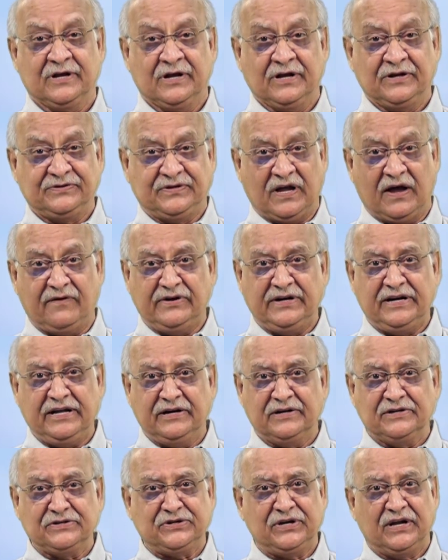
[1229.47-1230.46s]
7
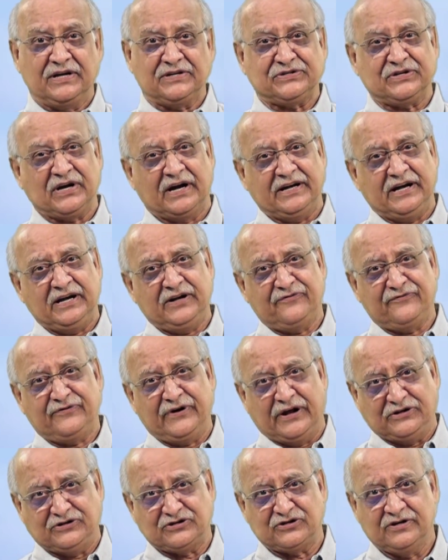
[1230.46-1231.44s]
years he has studied
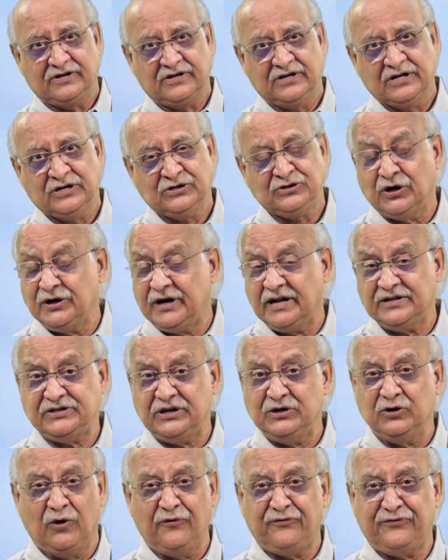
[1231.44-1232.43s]
French. So does he
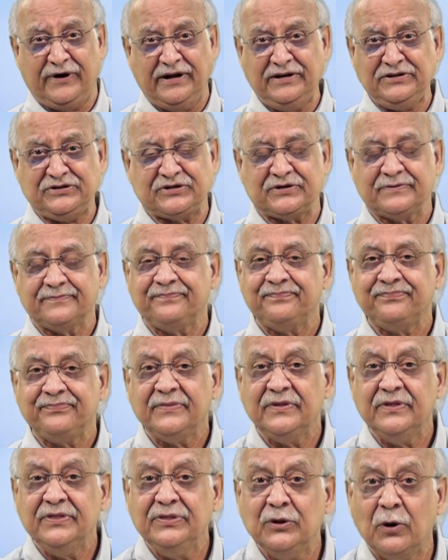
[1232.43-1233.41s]
know French?
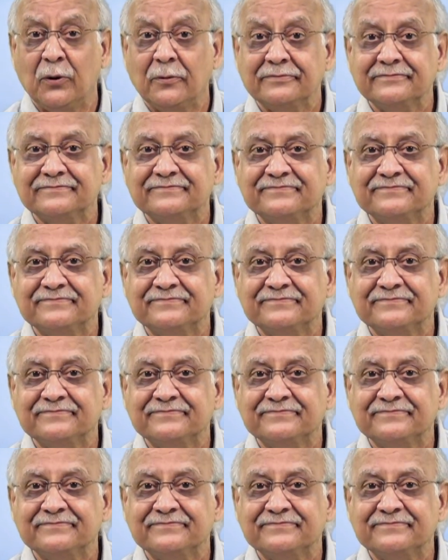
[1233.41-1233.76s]
No.